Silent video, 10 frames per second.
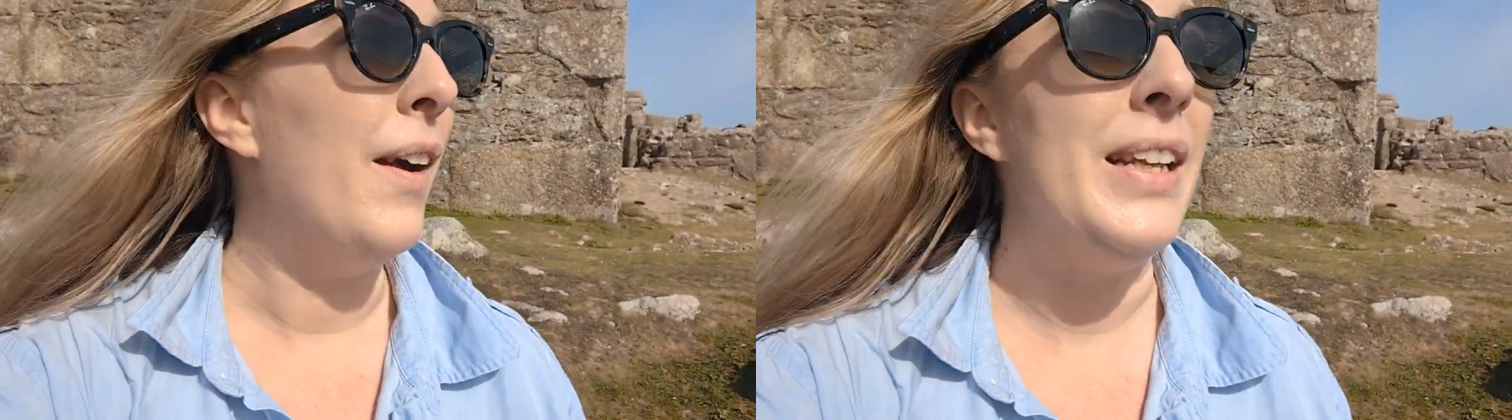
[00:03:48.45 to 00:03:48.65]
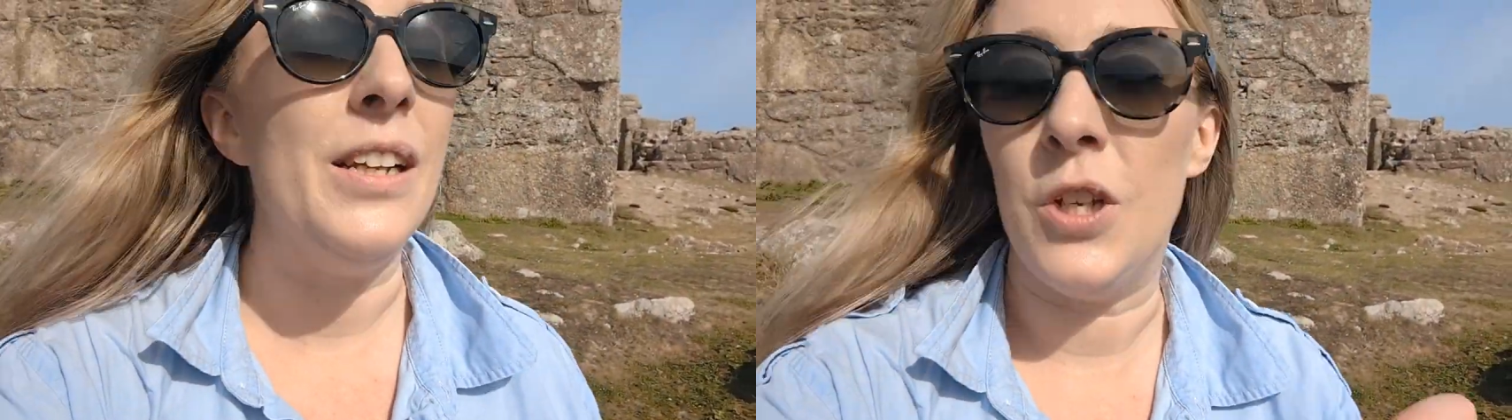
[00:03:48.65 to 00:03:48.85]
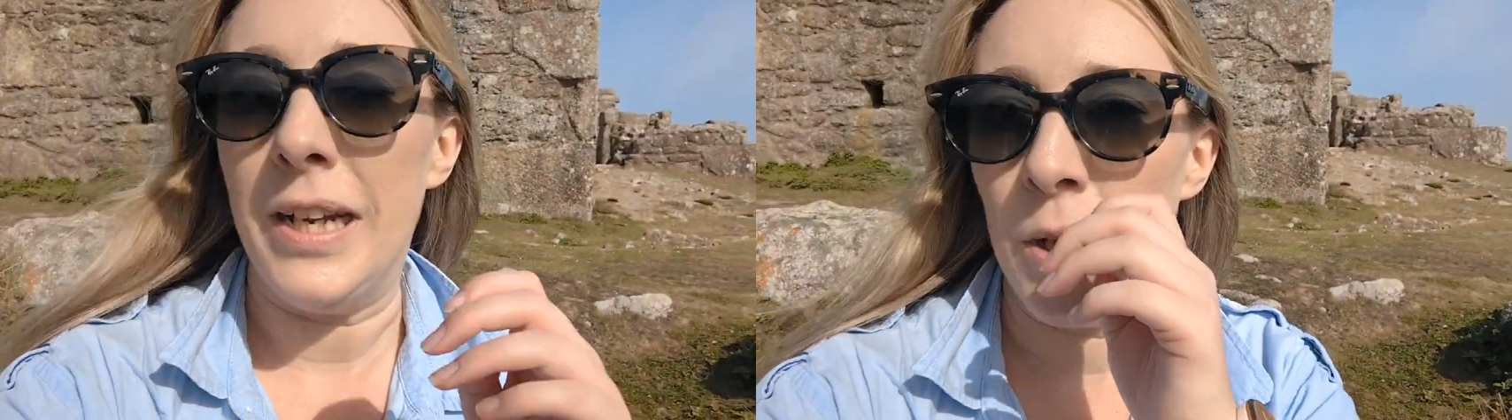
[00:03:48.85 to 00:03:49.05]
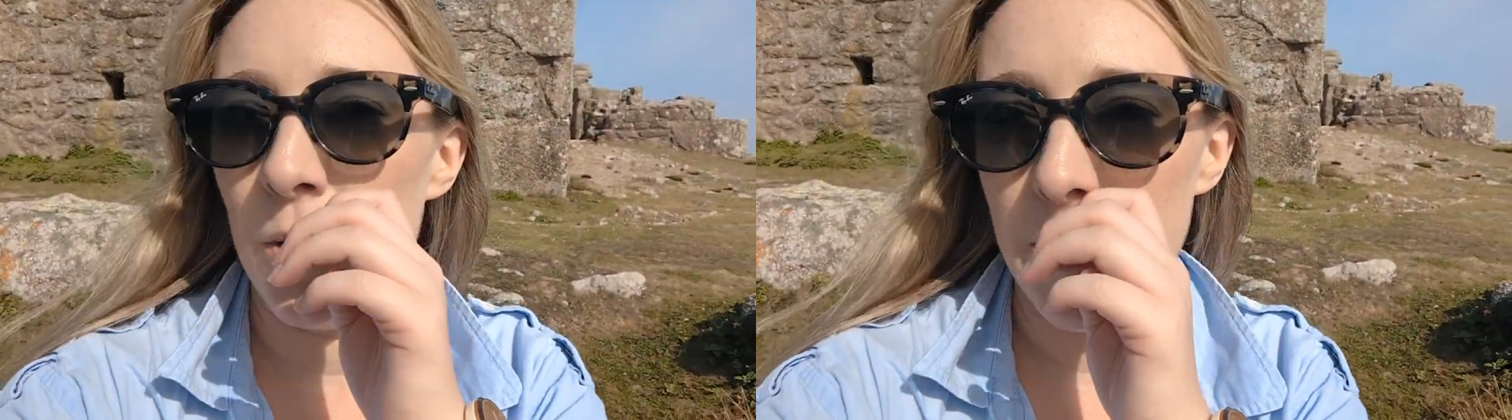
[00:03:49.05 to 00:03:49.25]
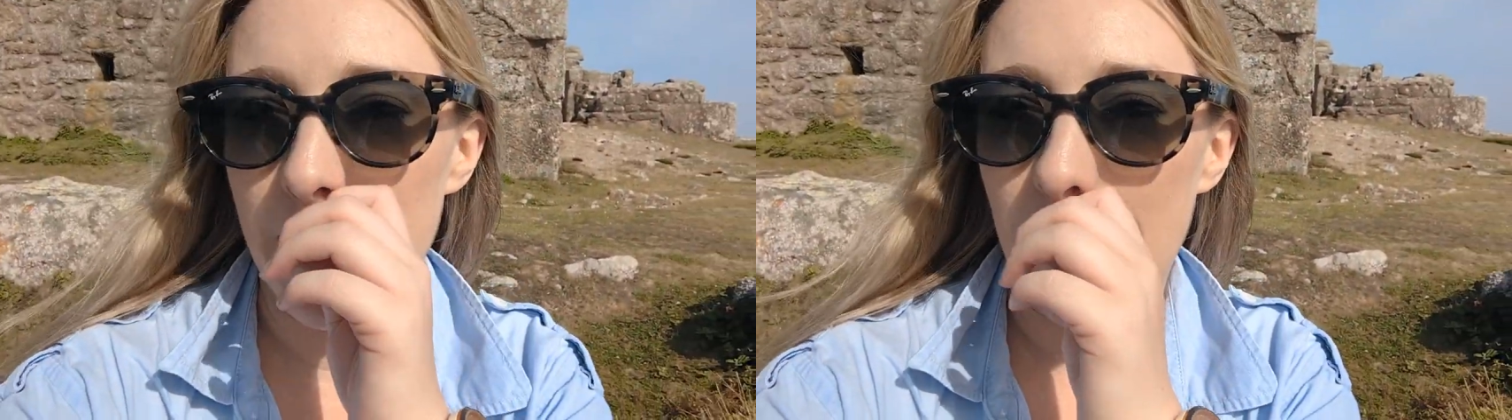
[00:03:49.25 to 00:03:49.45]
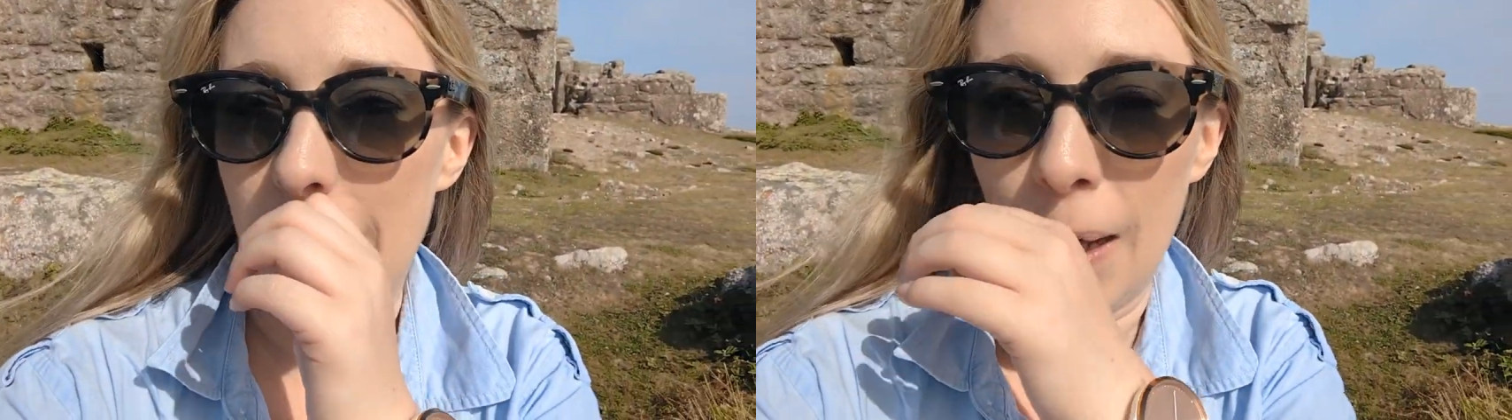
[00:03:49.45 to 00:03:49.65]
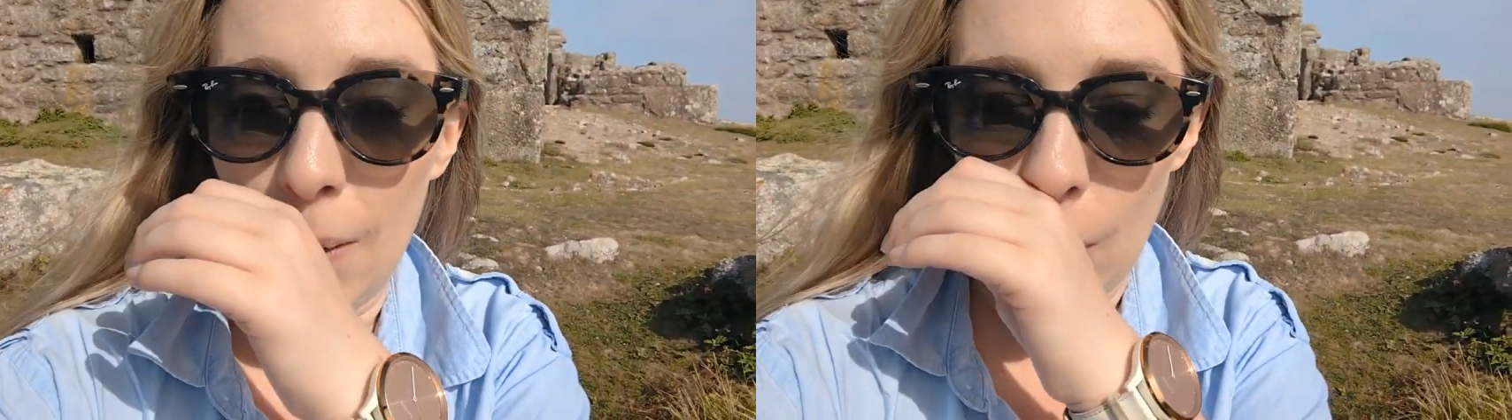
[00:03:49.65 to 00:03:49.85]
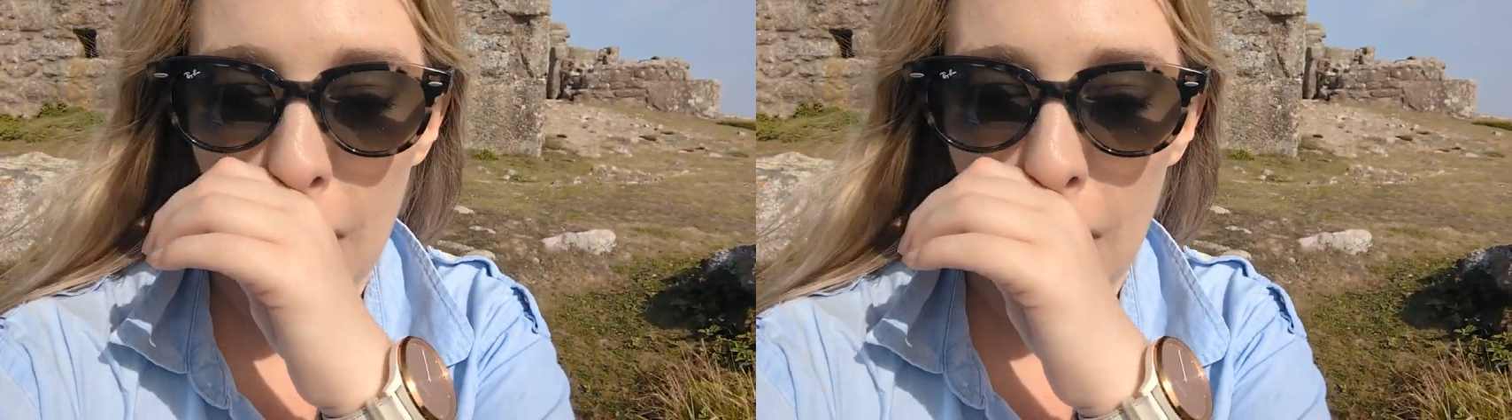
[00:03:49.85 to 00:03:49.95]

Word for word: literally couldn't do anything.